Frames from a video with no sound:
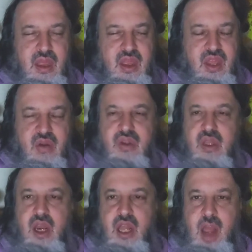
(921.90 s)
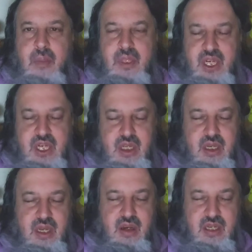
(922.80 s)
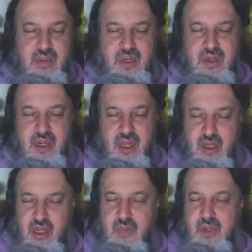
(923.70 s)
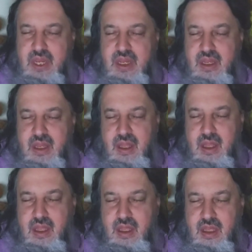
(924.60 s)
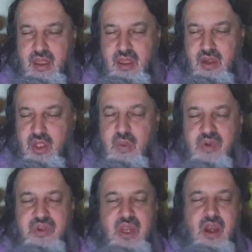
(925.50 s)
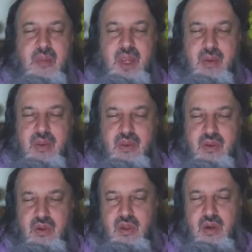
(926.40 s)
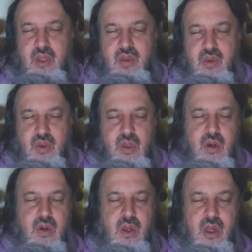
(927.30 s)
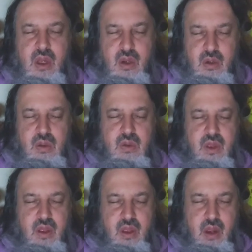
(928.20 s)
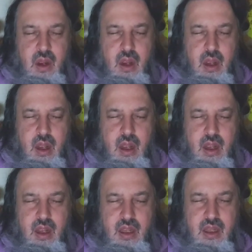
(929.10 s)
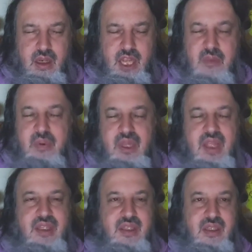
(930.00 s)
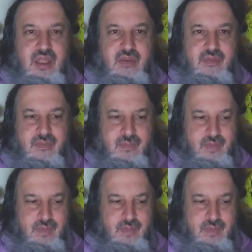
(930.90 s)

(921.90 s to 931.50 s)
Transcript: there's a lot of competition out there. I mean, you're competing. Uh, YouTubers are now competing with uh, with Hulu Hulu the uh, Nick Plus, um,